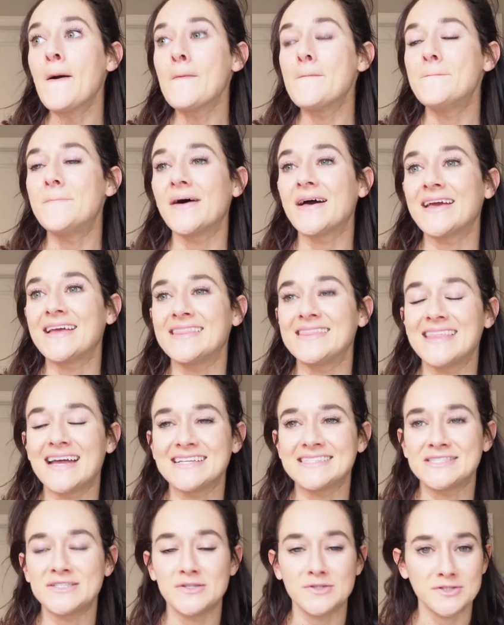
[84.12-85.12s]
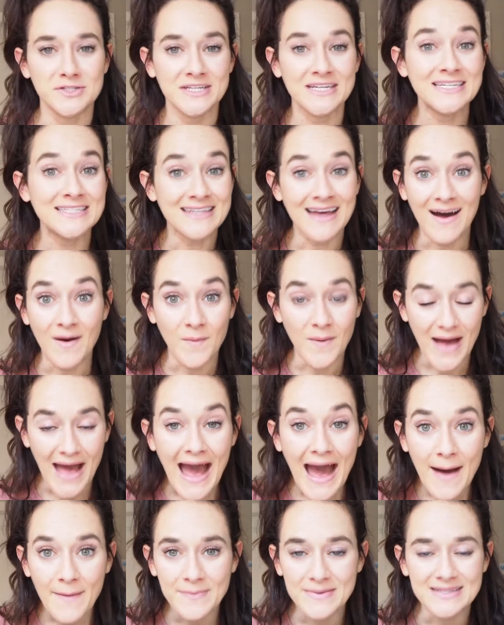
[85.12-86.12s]
But that's usually not what
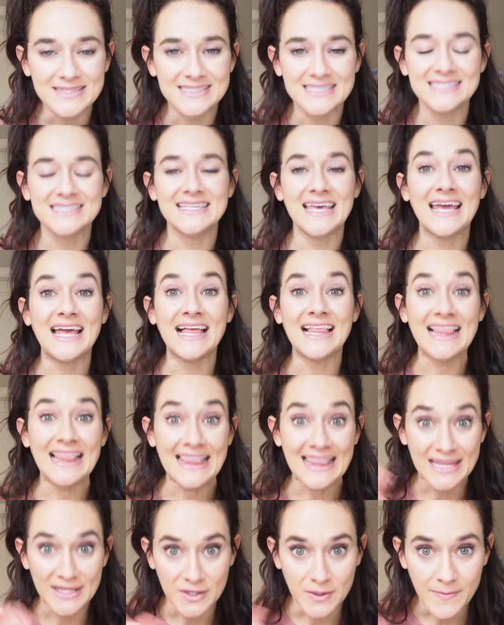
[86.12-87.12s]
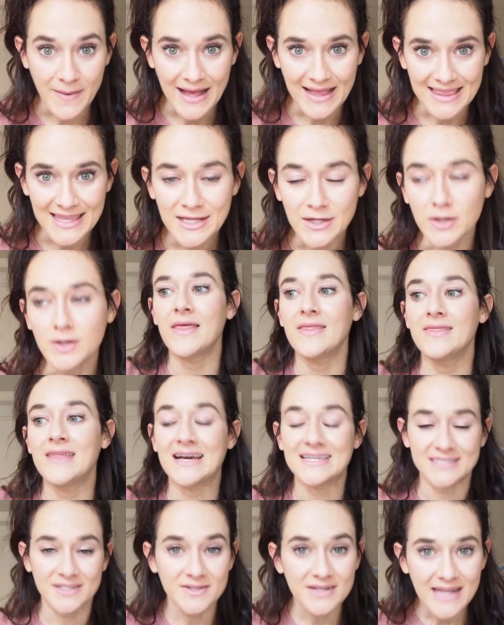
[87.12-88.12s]
happens. It's like little by little.
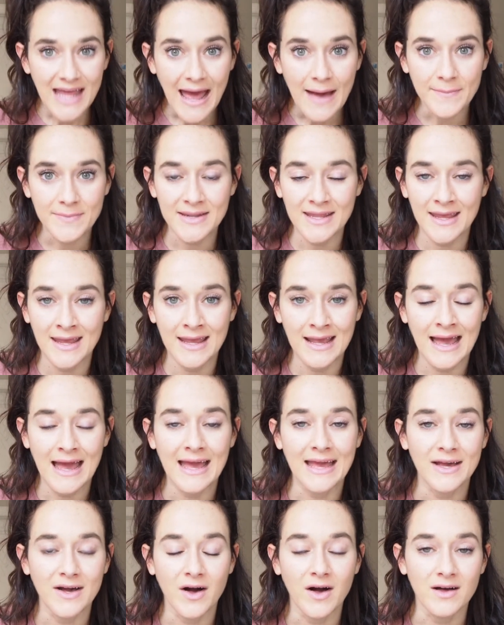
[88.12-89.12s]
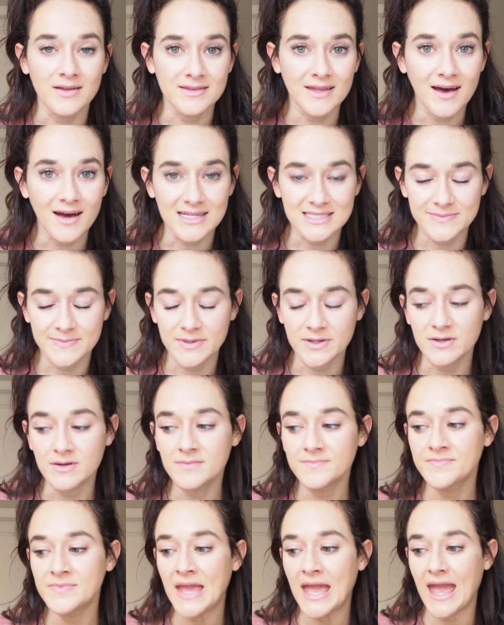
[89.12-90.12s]
That started happening. I called the
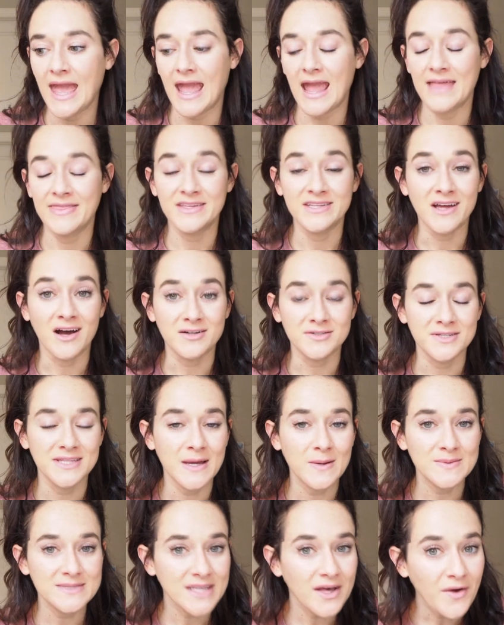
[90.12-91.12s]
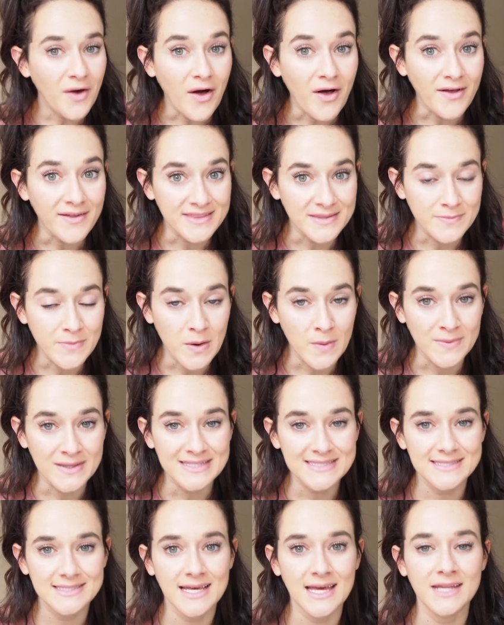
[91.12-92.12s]
hospital, and the doctor that was on call at the
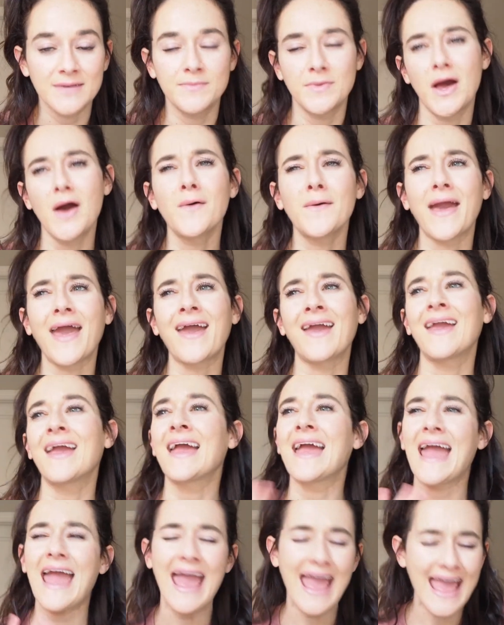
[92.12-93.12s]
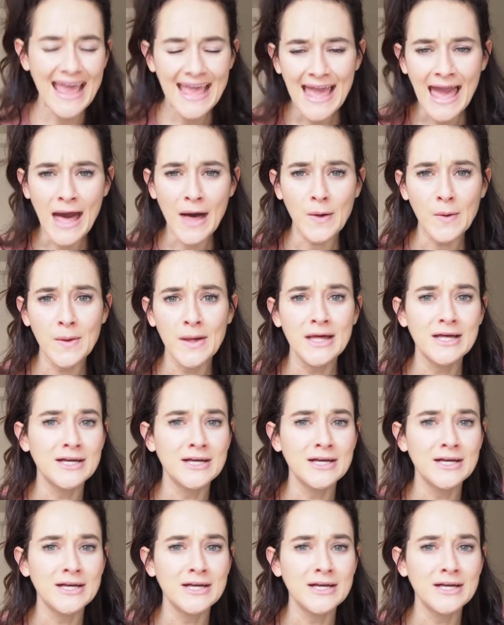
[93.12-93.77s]
moment said, okay, hang out,